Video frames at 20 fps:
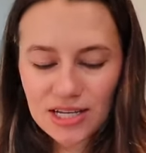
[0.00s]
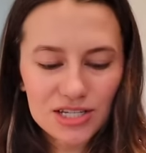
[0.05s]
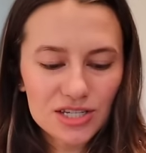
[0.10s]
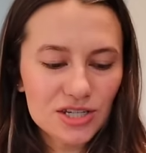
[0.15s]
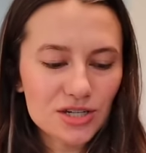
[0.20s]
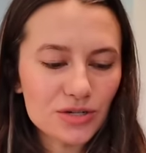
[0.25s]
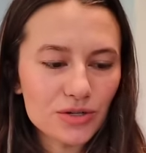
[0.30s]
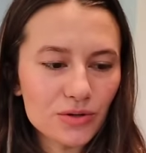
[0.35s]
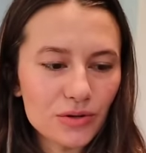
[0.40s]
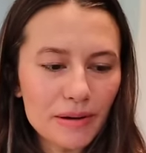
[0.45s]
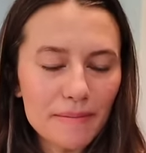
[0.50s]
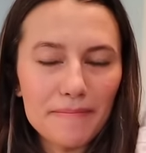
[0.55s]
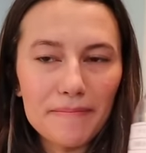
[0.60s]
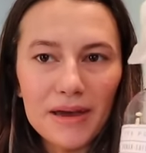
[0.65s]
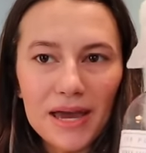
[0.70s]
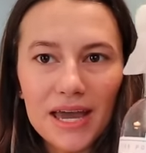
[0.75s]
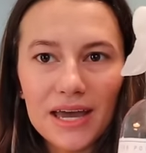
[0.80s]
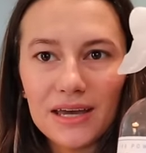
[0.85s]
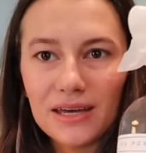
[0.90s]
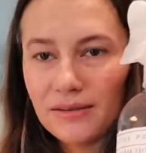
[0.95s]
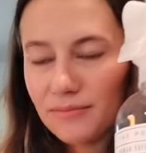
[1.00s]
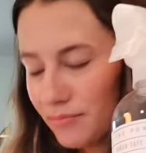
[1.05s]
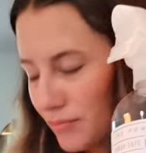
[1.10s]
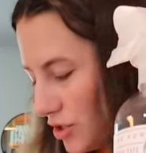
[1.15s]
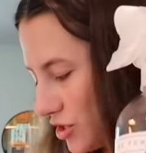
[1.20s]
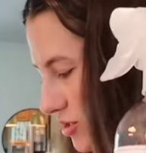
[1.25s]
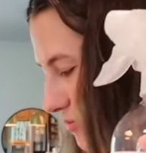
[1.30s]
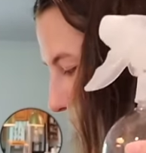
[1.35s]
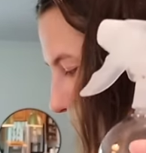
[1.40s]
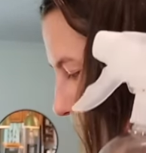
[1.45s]
to make
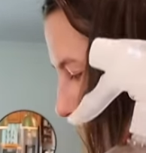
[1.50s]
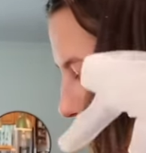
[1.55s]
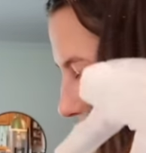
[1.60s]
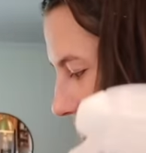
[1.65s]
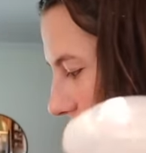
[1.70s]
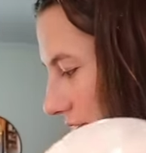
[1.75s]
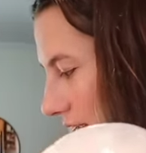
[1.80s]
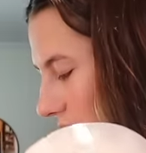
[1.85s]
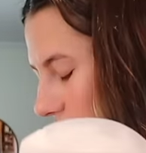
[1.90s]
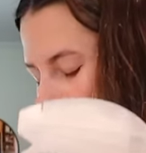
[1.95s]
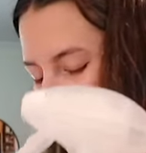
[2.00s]
multiple different things.